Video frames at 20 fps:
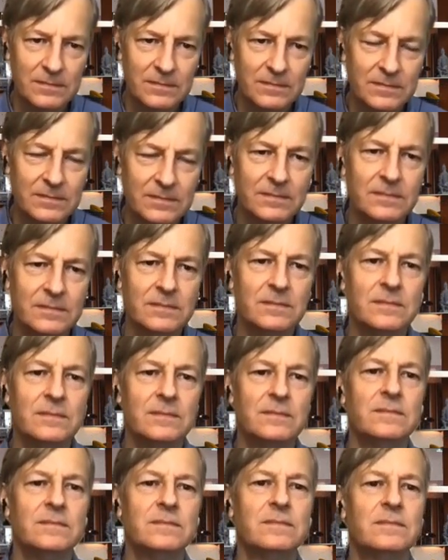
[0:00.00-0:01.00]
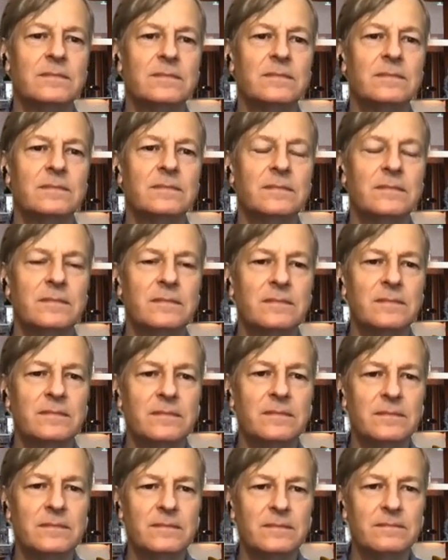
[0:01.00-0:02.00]

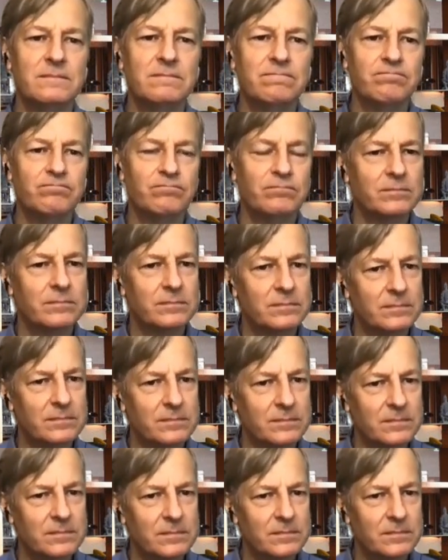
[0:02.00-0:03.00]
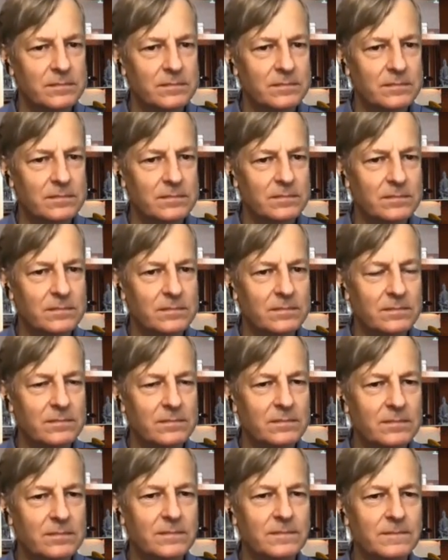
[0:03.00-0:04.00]

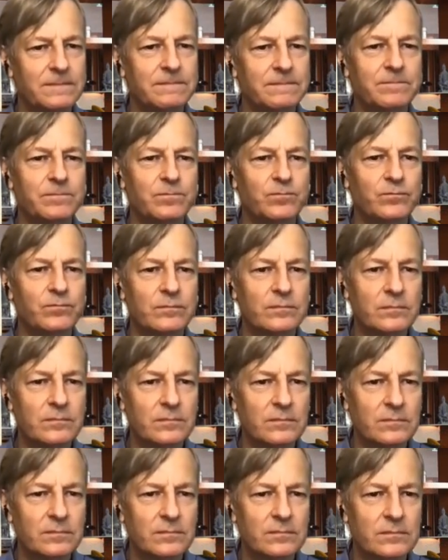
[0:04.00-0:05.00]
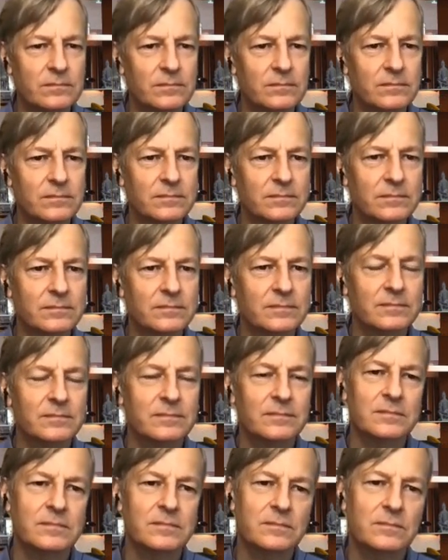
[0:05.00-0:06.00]

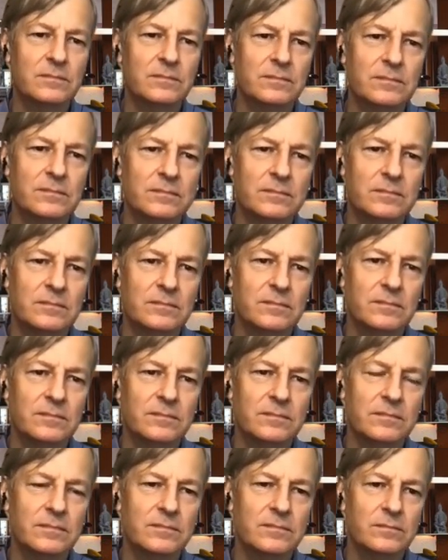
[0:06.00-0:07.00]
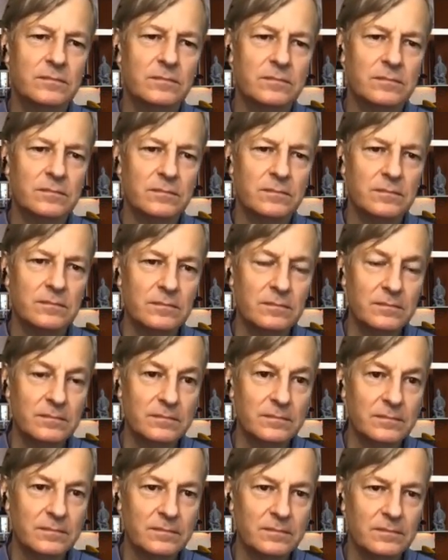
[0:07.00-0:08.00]
(silent)